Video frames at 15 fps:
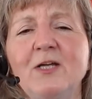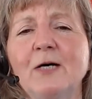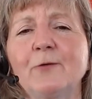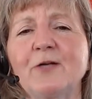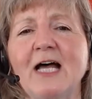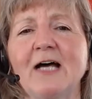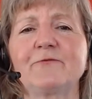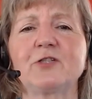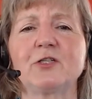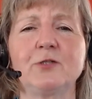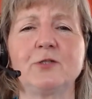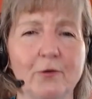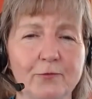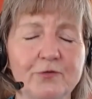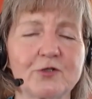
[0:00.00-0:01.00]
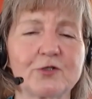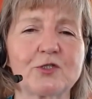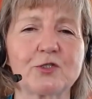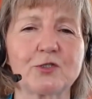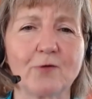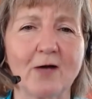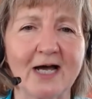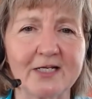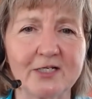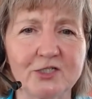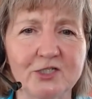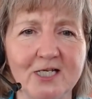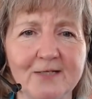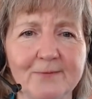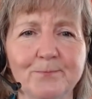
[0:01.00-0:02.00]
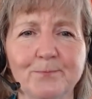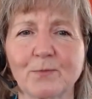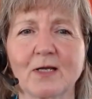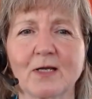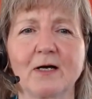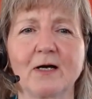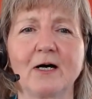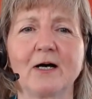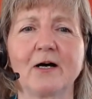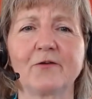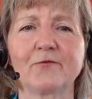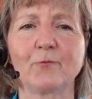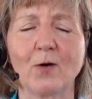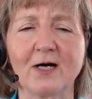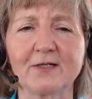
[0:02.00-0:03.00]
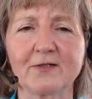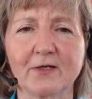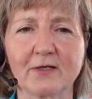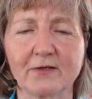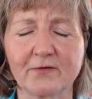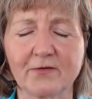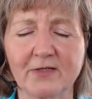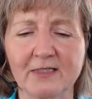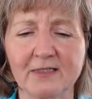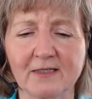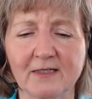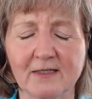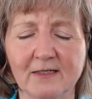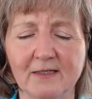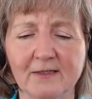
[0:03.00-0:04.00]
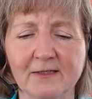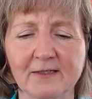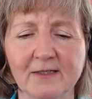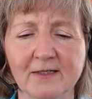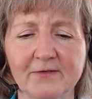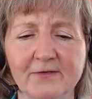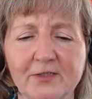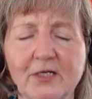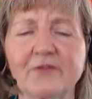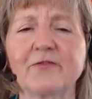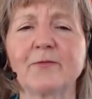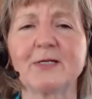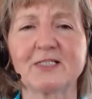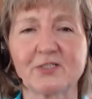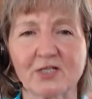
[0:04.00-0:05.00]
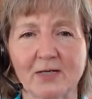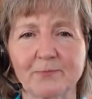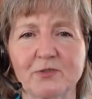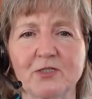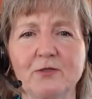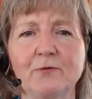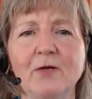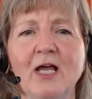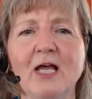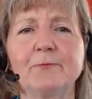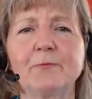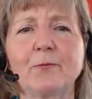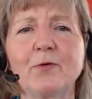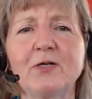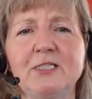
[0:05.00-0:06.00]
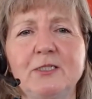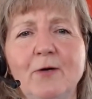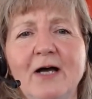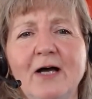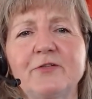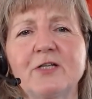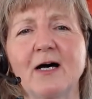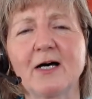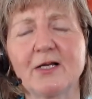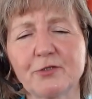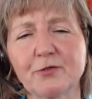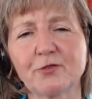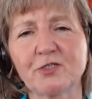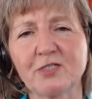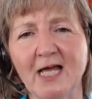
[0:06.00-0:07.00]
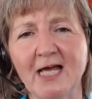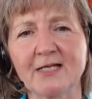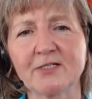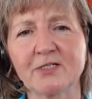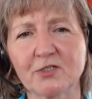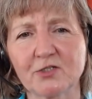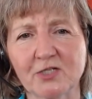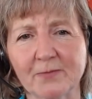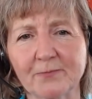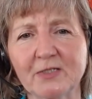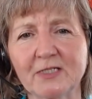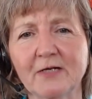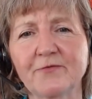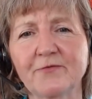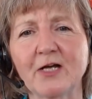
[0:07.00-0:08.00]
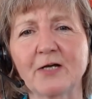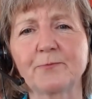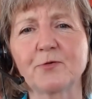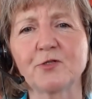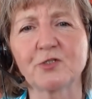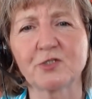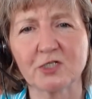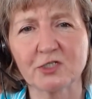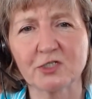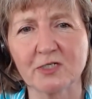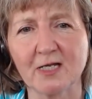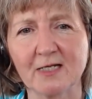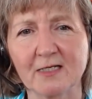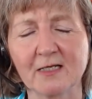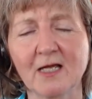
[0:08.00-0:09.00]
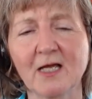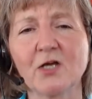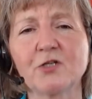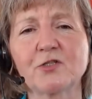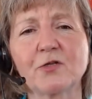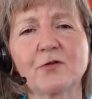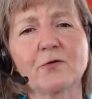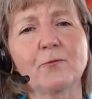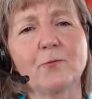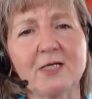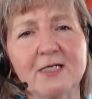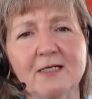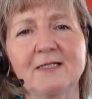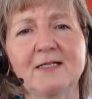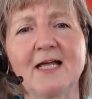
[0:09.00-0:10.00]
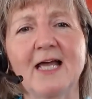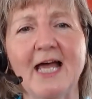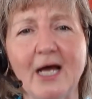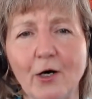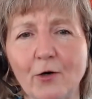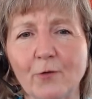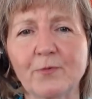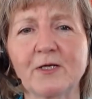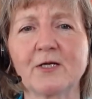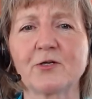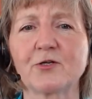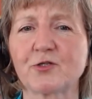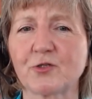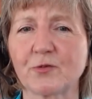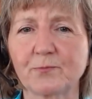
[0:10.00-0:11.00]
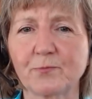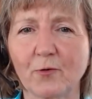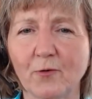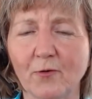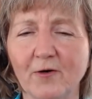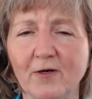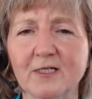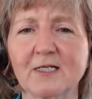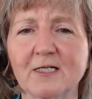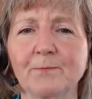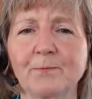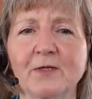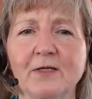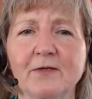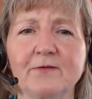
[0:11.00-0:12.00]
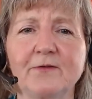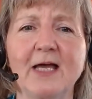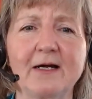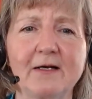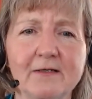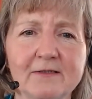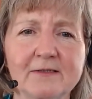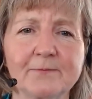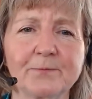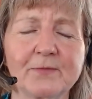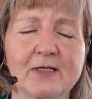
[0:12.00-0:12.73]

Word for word: We don't have to know the strategy uh, of what the uh, the government is up to, but we do have to understand something of their positioning so that we can help support their.